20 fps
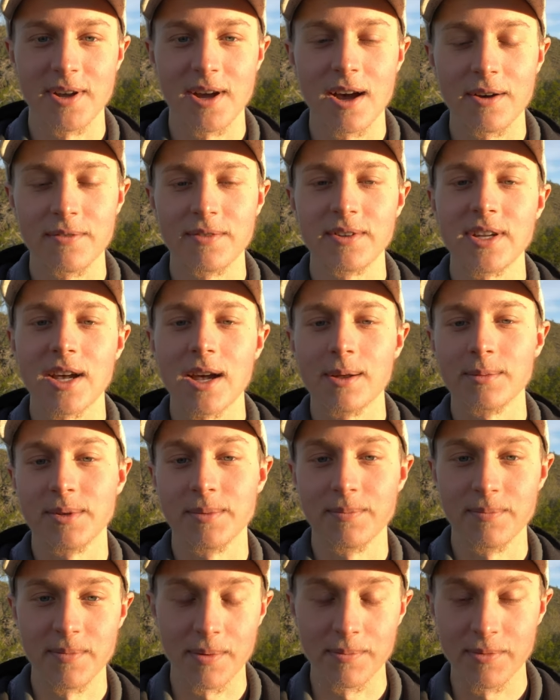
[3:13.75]
Oftentimes,
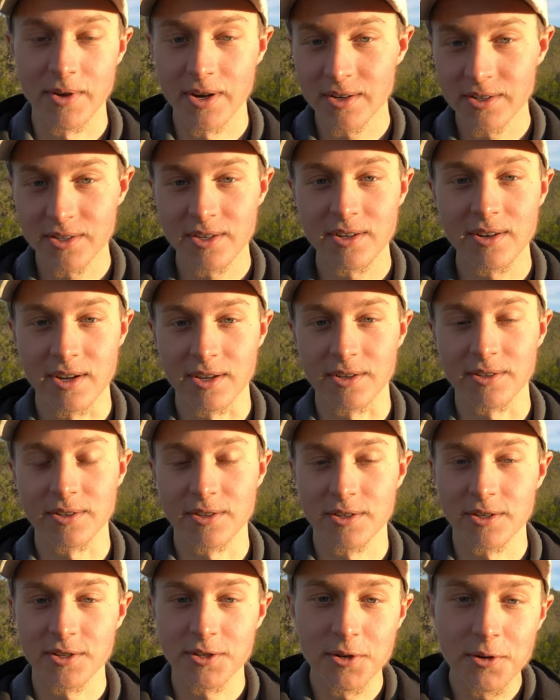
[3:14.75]
I'm very serious.
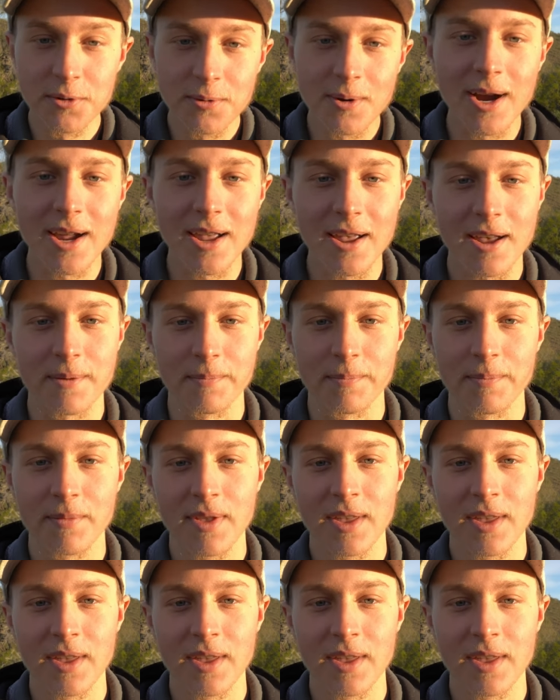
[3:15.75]
It's just who I am.